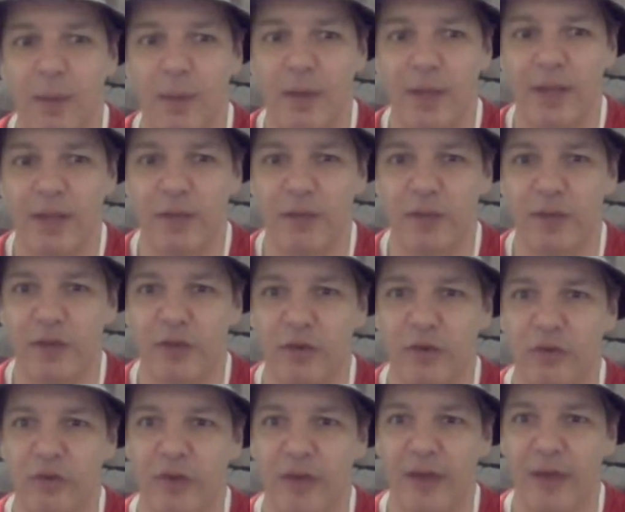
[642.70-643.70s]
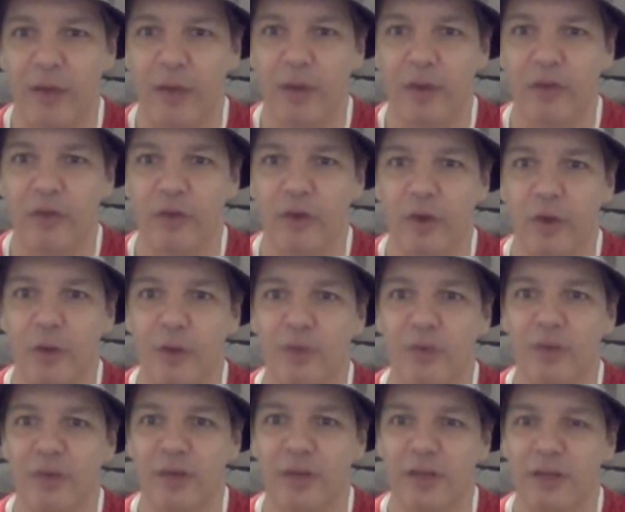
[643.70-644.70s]
when you can really sort of tell as to who
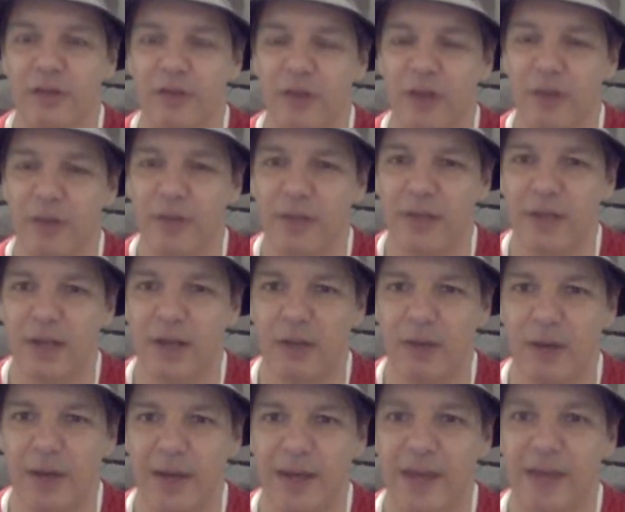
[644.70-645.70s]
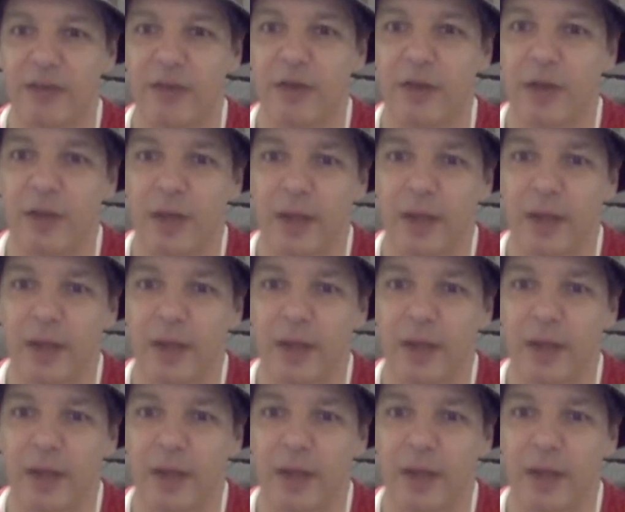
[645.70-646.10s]
is going to be relegated,